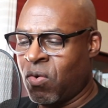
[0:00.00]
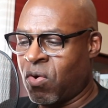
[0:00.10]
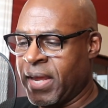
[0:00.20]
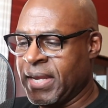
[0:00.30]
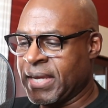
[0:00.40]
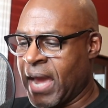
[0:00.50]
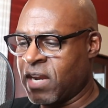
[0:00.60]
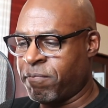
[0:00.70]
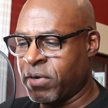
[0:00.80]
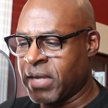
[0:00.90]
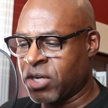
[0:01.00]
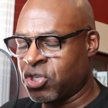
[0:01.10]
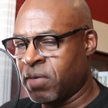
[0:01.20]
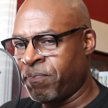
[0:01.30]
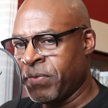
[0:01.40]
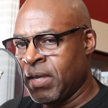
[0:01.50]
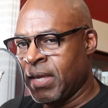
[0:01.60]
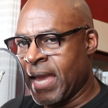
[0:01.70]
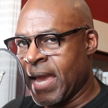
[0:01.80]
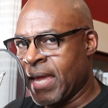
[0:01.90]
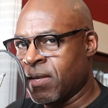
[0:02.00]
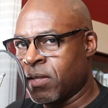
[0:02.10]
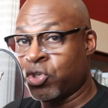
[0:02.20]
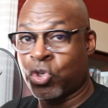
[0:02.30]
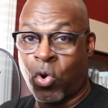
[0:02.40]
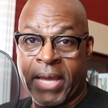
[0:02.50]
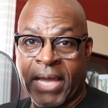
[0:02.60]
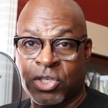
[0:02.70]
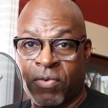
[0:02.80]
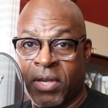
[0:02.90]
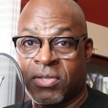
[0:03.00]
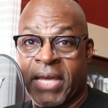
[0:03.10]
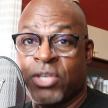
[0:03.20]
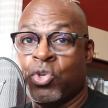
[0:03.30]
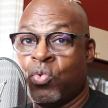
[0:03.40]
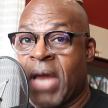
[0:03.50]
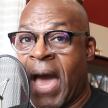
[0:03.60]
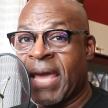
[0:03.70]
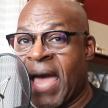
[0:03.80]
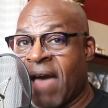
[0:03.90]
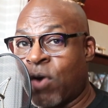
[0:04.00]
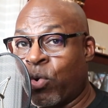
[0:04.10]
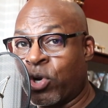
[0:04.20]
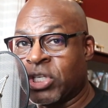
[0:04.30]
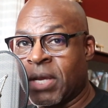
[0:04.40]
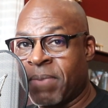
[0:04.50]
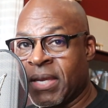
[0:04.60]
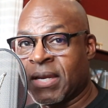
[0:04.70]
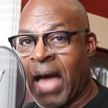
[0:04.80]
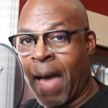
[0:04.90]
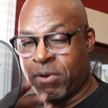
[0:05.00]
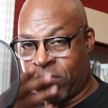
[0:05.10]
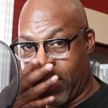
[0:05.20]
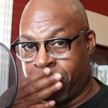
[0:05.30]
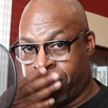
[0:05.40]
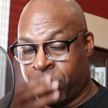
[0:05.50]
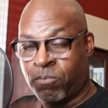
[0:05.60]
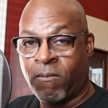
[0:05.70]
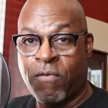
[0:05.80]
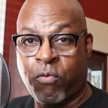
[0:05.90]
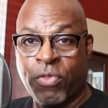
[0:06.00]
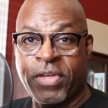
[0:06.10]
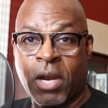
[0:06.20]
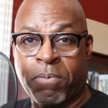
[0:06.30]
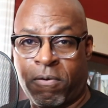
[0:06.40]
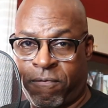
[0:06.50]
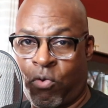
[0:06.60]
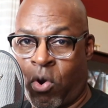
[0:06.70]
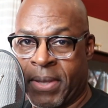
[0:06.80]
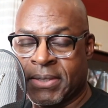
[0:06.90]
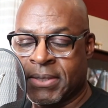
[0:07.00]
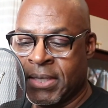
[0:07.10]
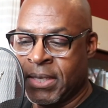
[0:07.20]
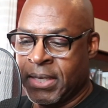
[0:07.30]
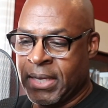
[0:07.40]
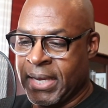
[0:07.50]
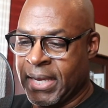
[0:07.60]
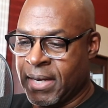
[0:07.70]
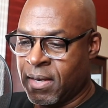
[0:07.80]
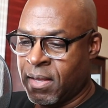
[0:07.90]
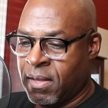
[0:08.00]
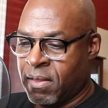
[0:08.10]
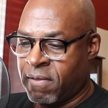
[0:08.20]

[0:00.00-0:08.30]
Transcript: any kind of production. And the short answer is they do not have ownership in copyright for their performance in the